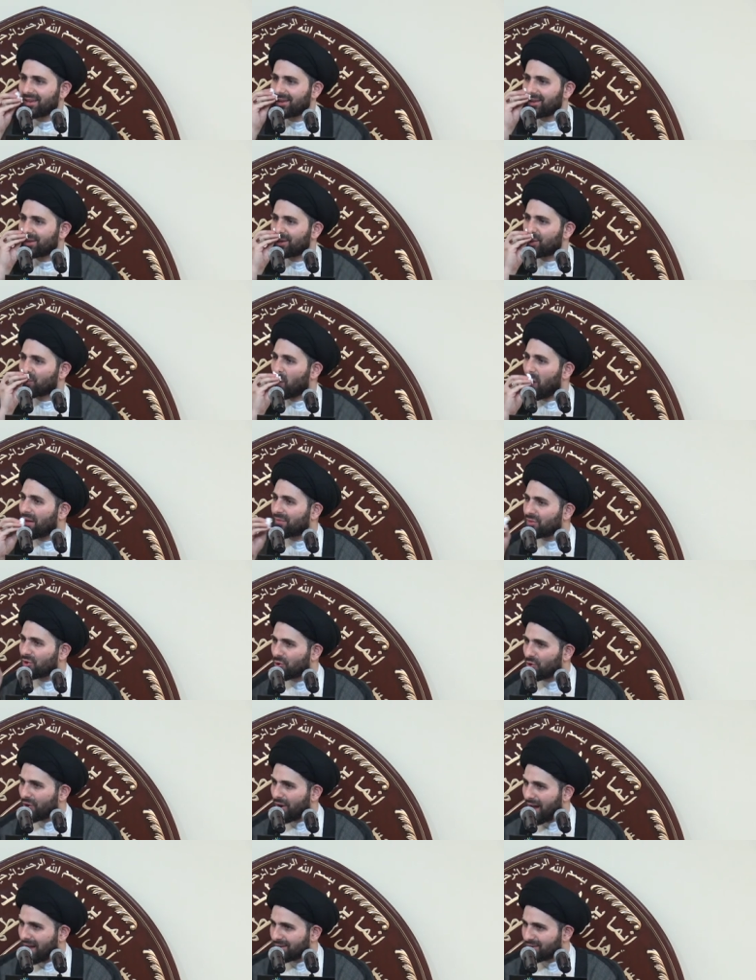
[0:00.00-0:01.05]
You want the
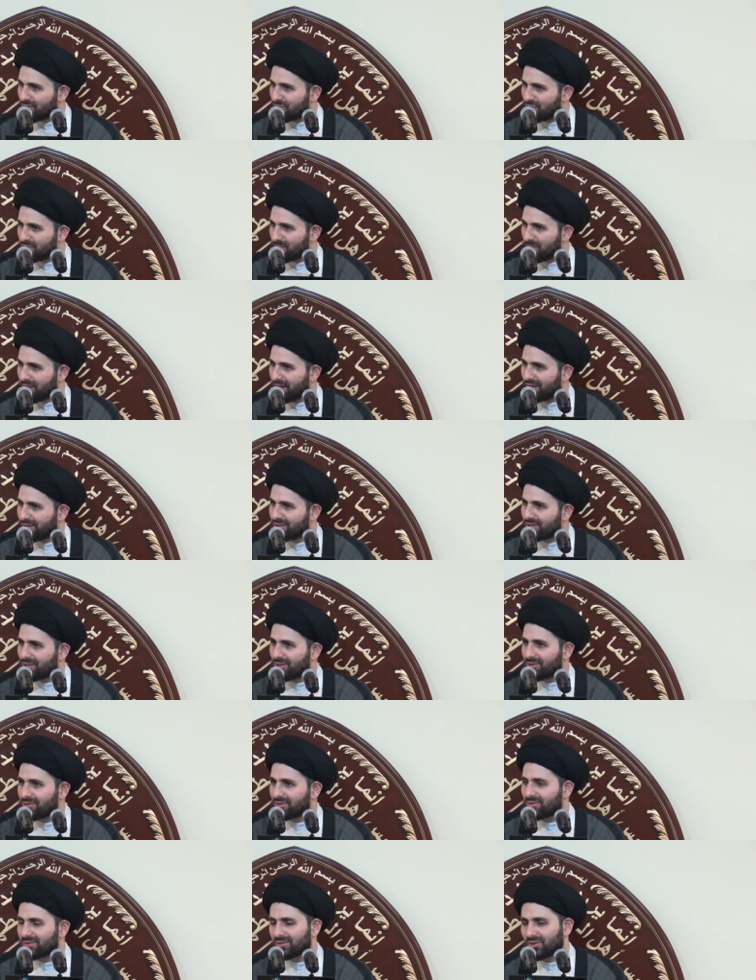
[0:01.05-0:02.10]
Quran to speak to
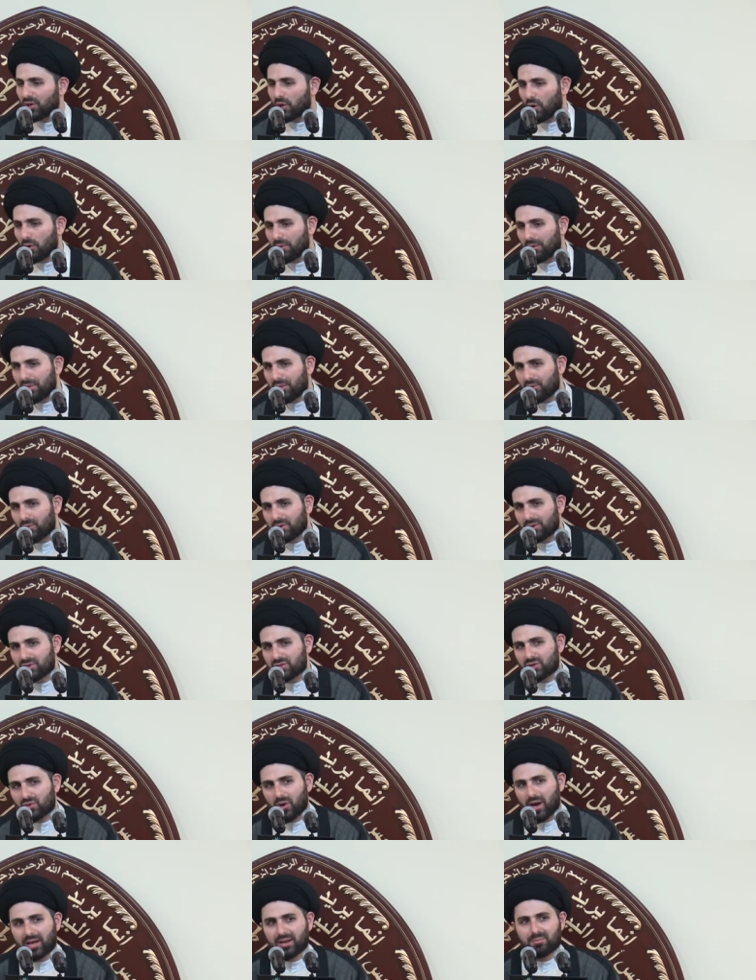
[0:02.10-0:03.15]
you? Go through its
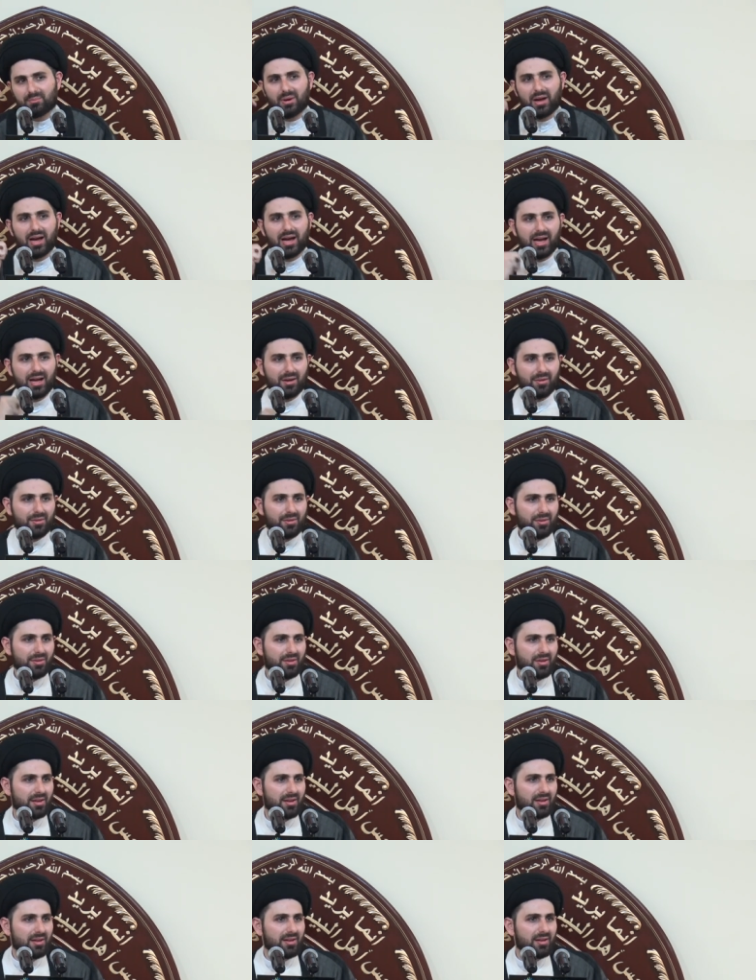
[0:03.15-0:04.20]
right path.
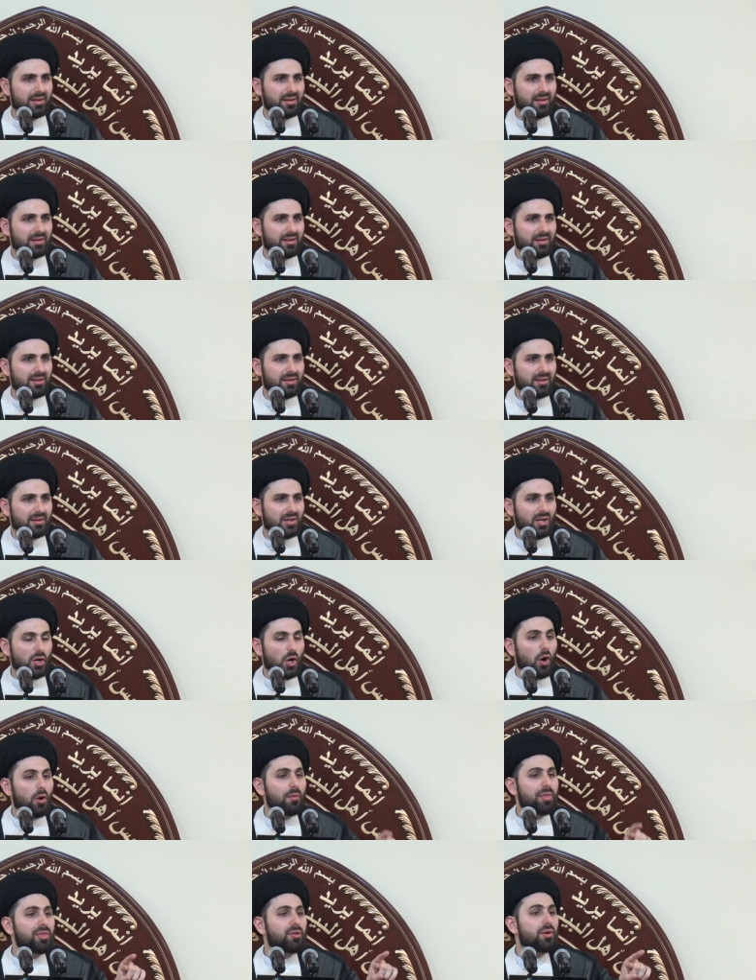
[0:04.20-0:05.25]

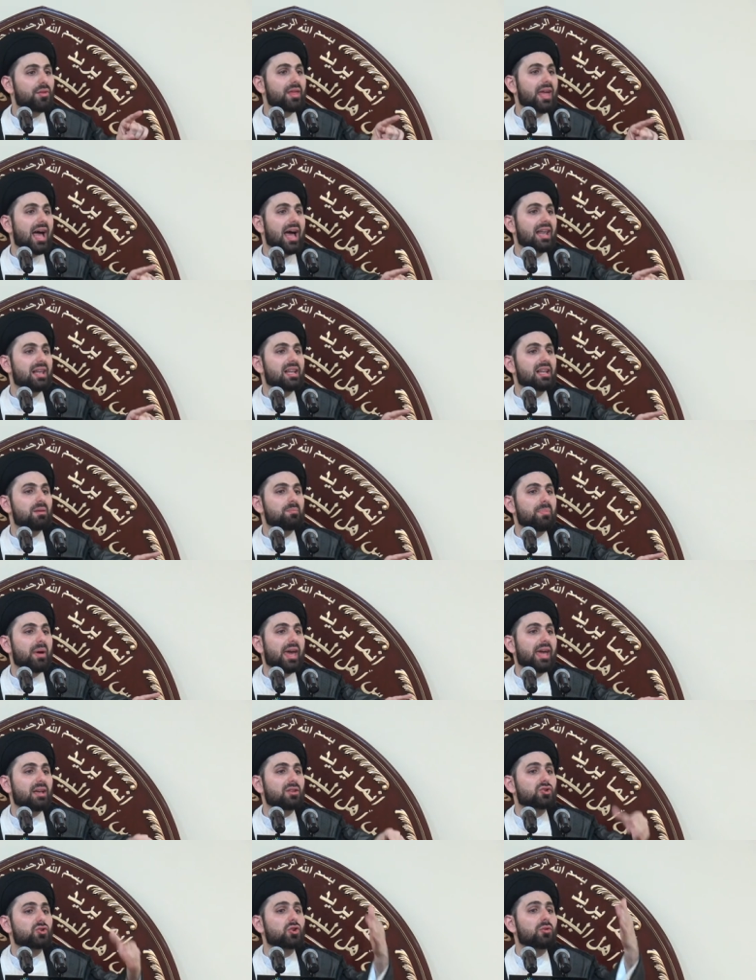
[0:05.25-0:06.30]
Go through the Ahlul
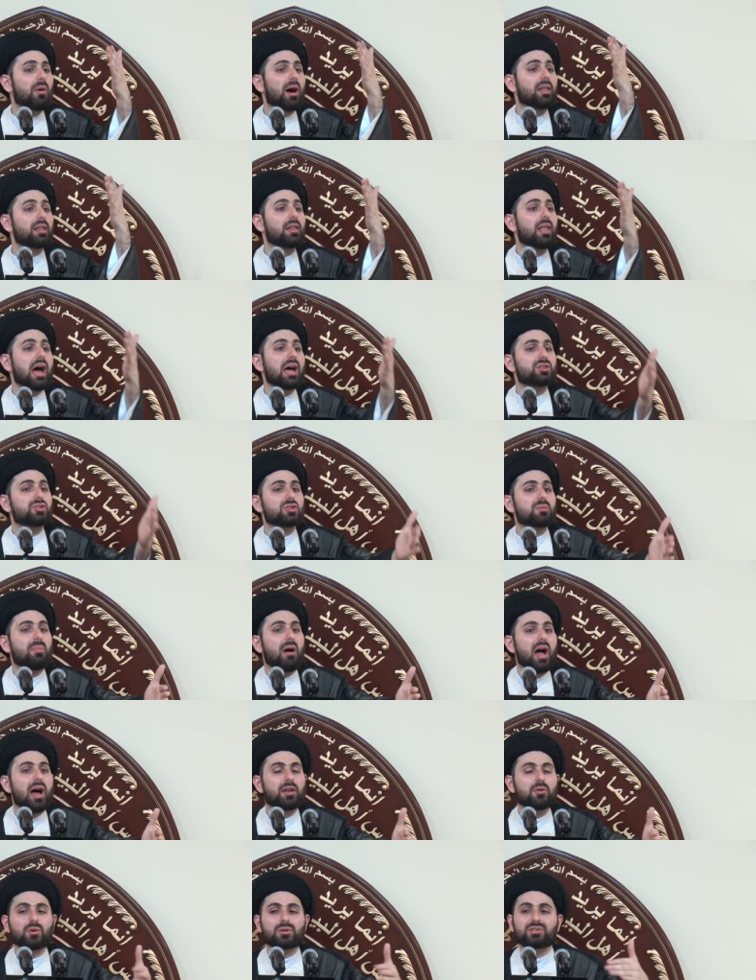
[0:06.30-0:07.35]
Bayt whom Allah
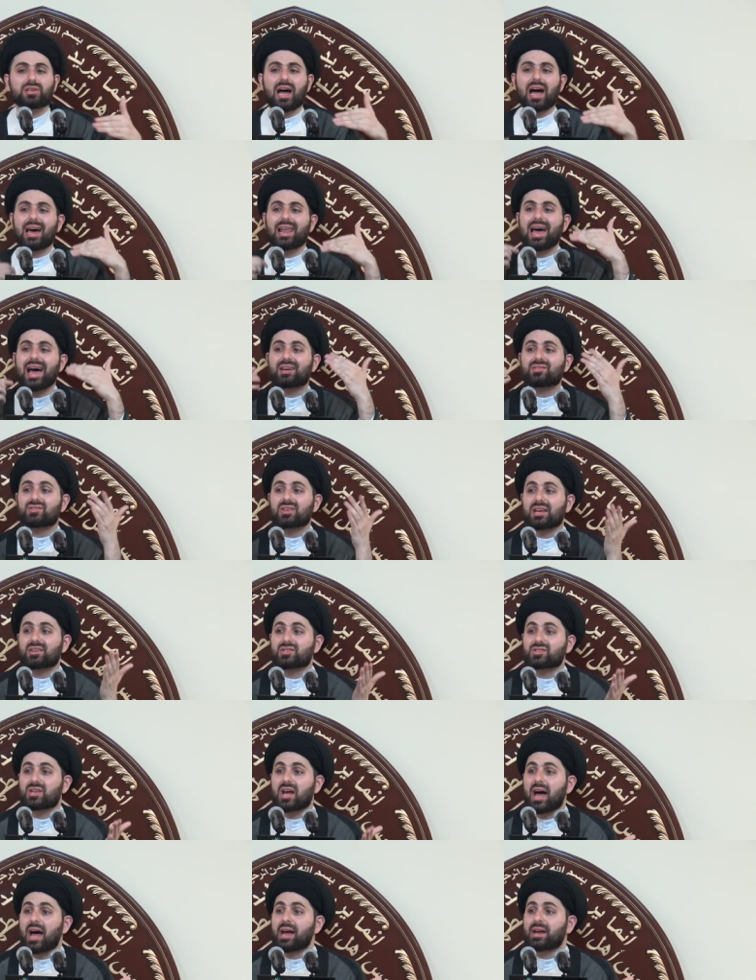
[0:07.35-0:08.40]
subhanahu wa ta'ala has
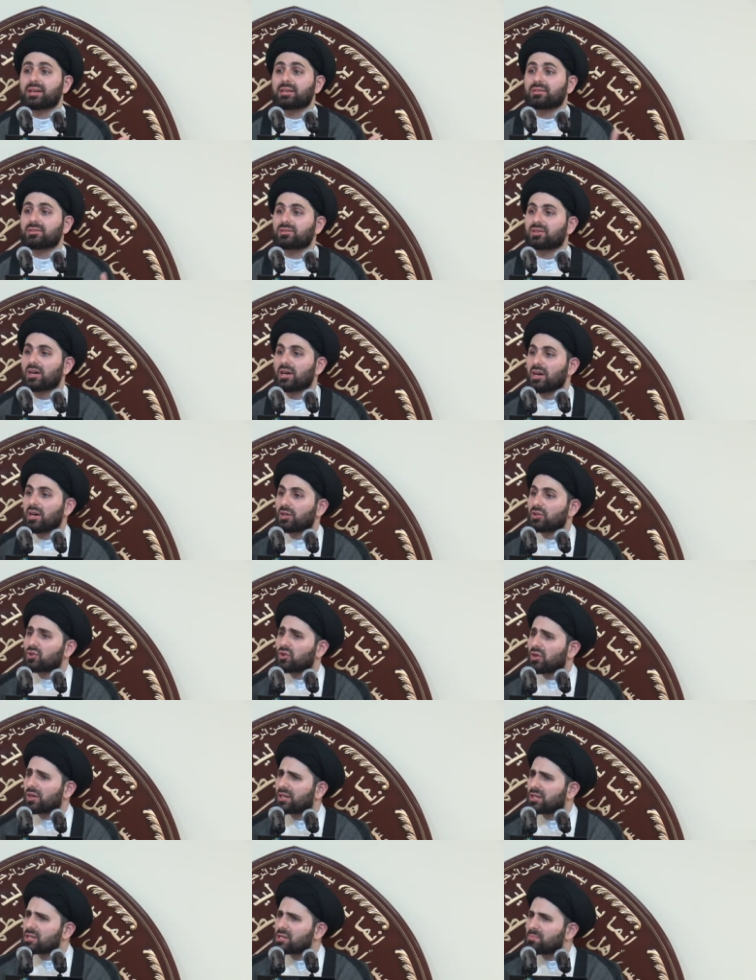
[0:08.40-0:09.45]
assigned to
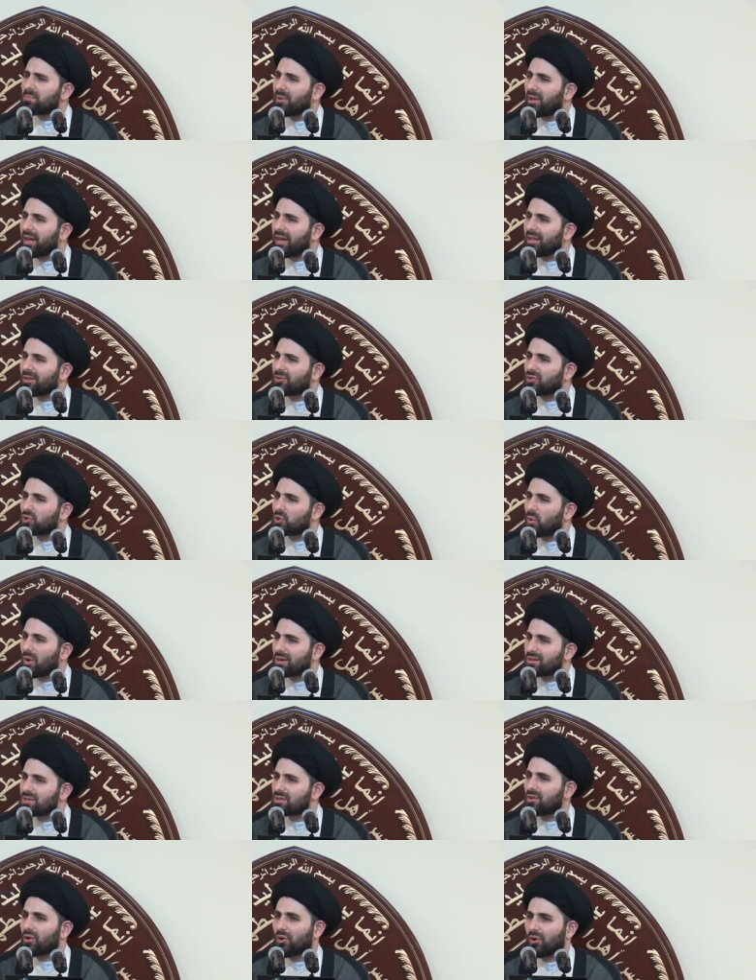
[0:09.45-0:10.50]
explain to
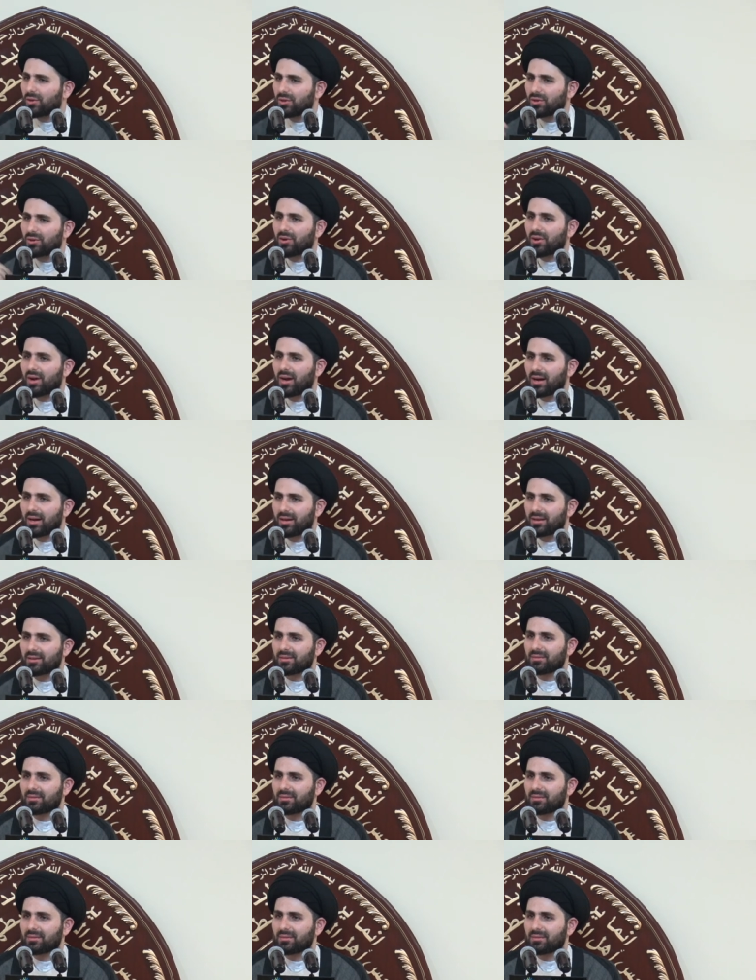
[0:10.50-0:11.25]
us the Holy Quran.